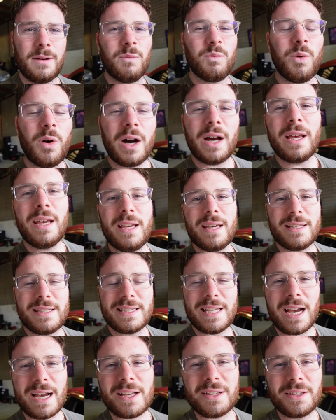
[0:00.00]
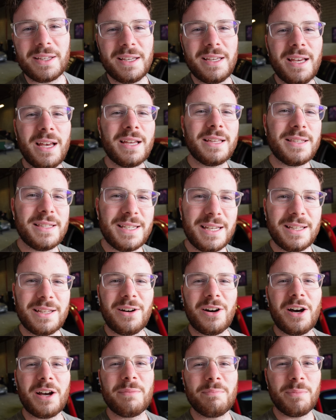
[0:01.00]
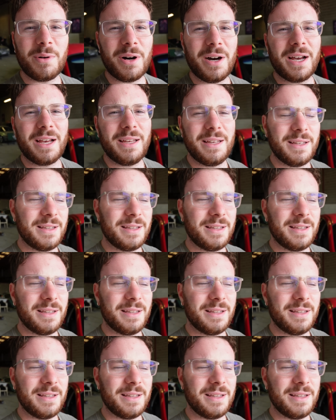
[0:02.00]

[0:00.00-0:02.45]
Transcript: why exactly did I buy